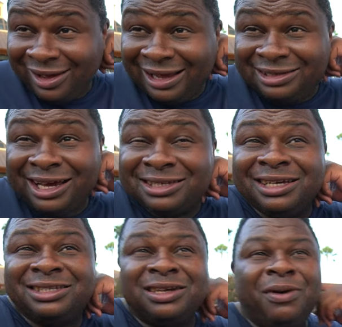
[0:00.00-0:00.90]
it tastes
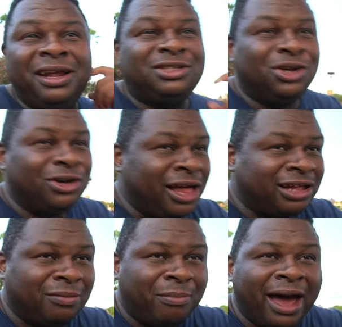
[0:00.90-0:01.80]
like somebody took
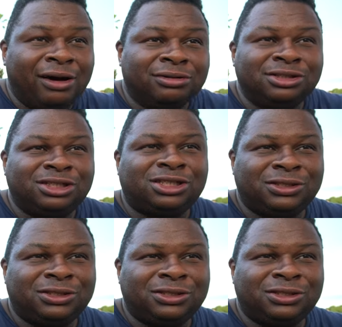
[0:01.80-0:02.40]
like the mounds